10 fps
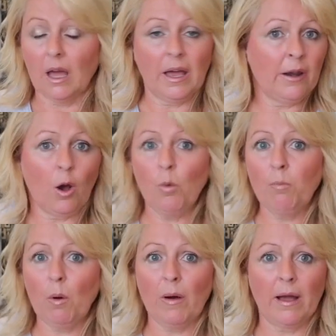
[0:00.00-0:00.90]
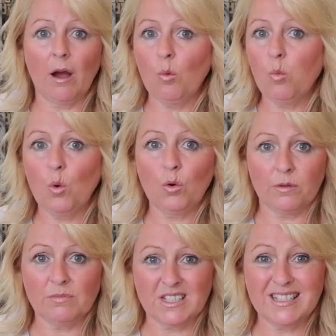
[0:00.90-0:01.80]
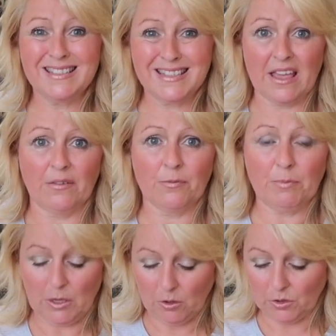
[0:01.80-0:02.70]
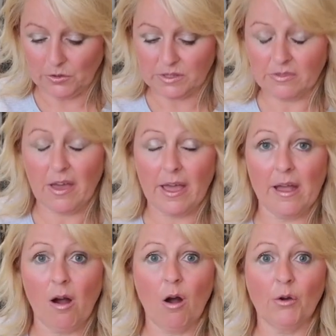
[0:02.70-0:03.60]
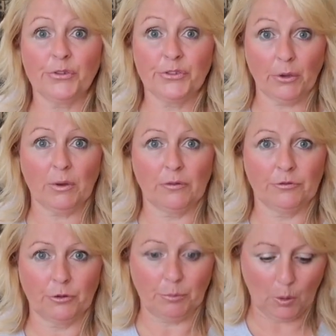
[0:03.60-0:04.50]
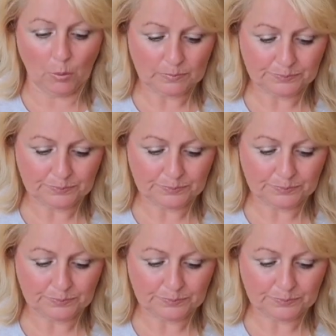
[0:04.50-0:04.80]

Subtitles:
and oh boy, I wore them to death because they are so comfortable.